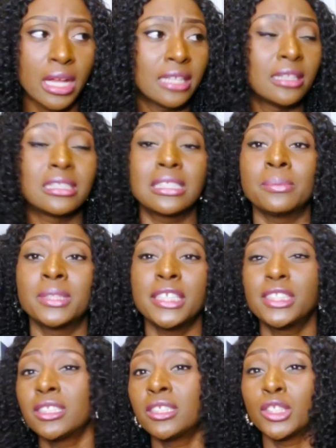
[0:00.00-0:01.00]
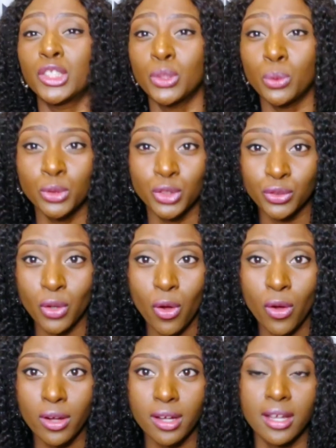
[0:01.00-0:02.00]
the temptation is too
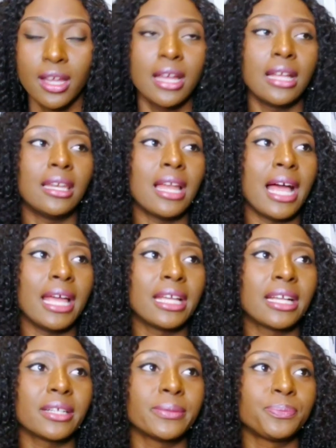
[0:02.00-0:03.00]
strong, like